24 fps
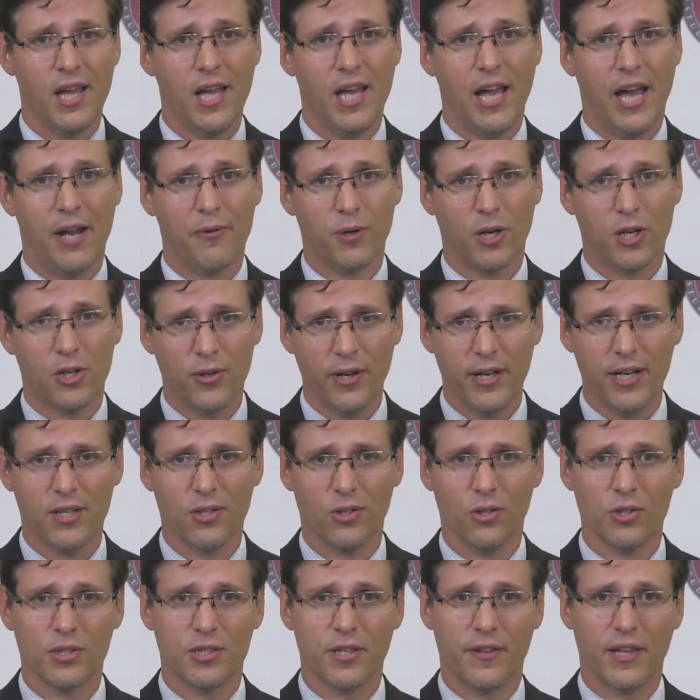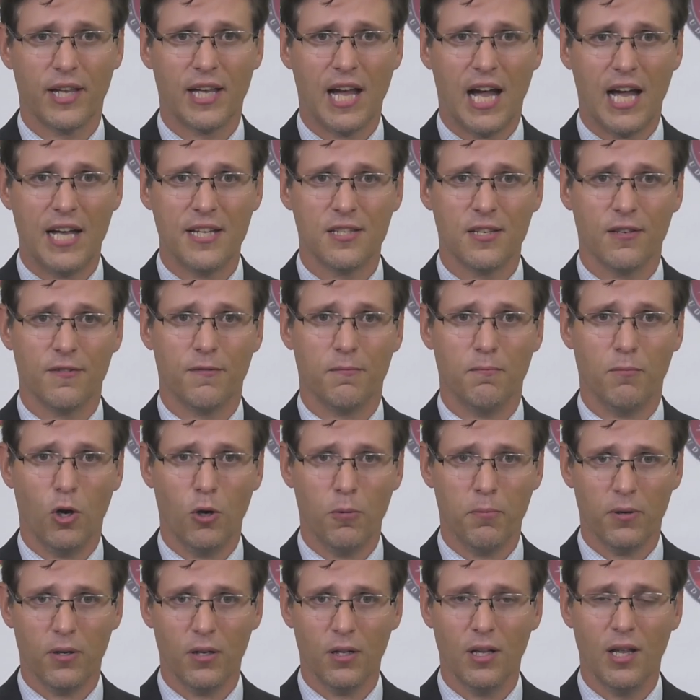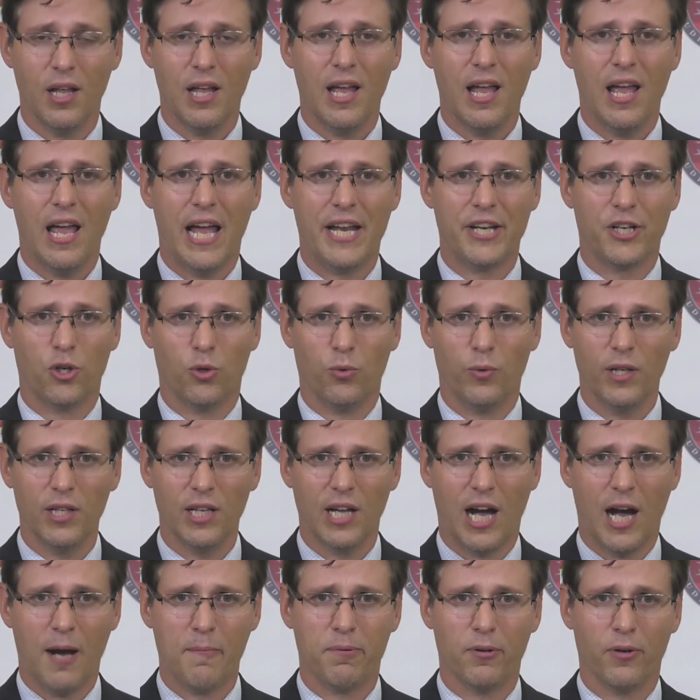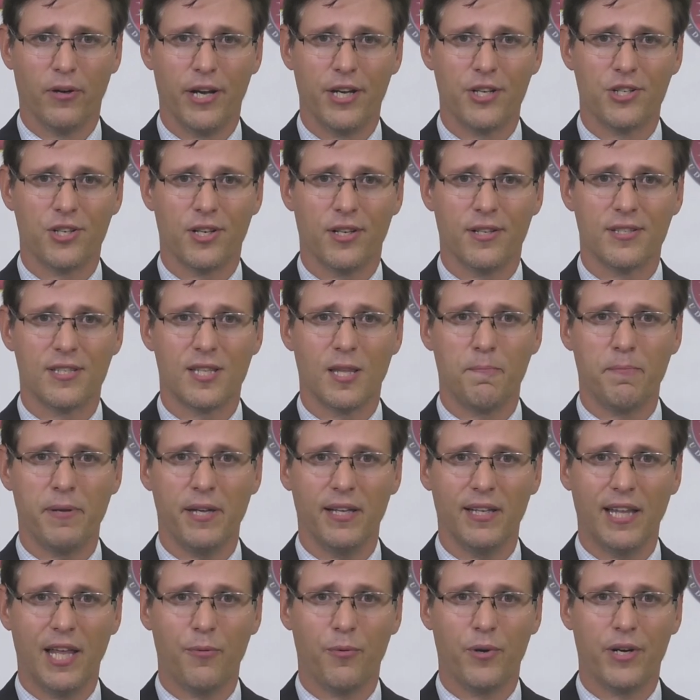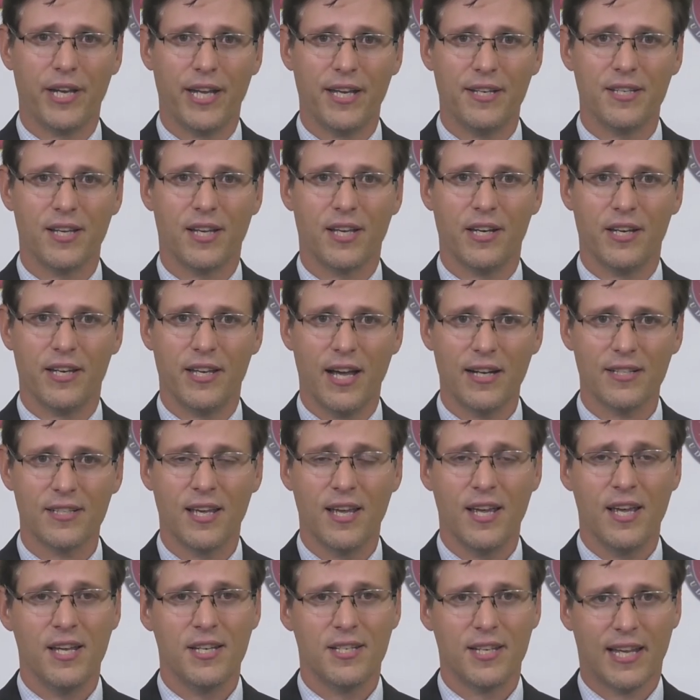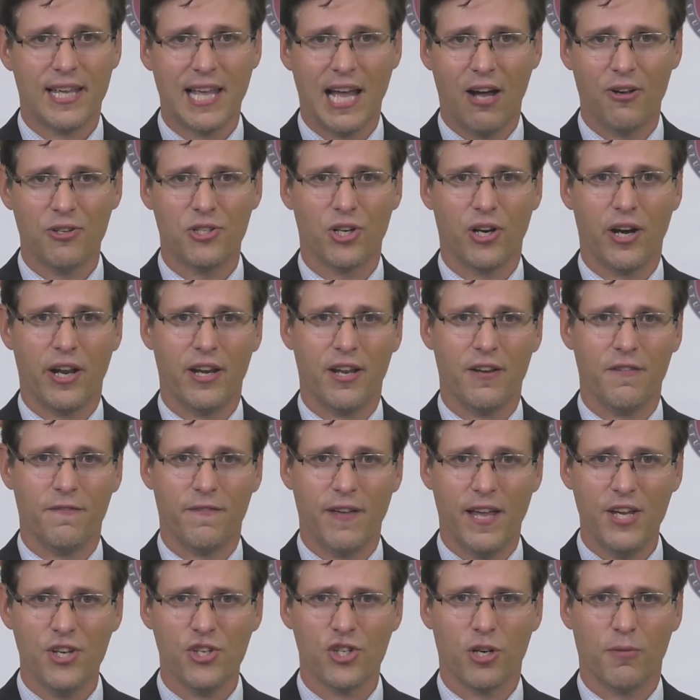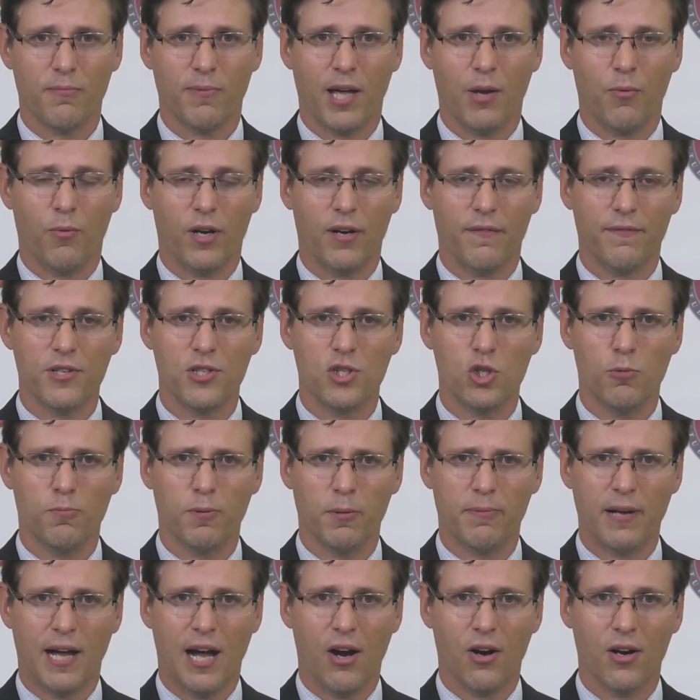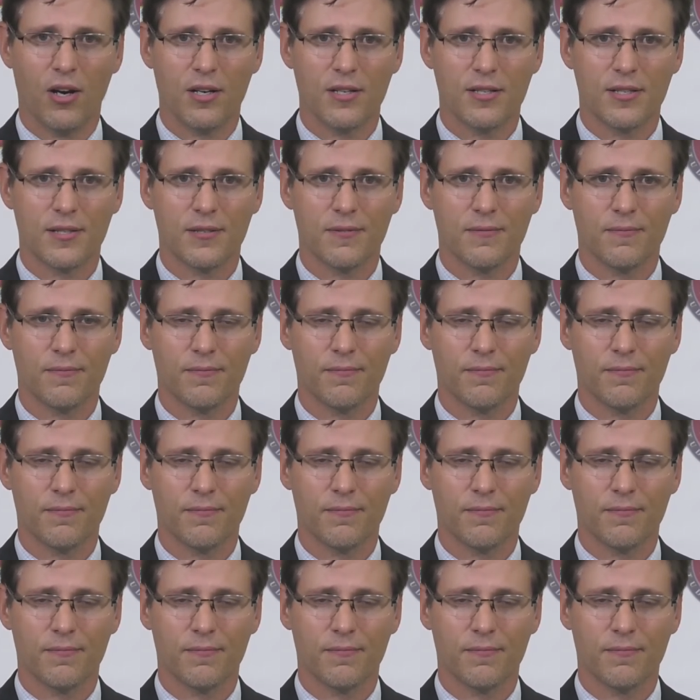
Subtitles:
and were critical to the kinds of mobile and guerrilla operations the PLA would need to conduct to counter an invasion by one of the superpowers.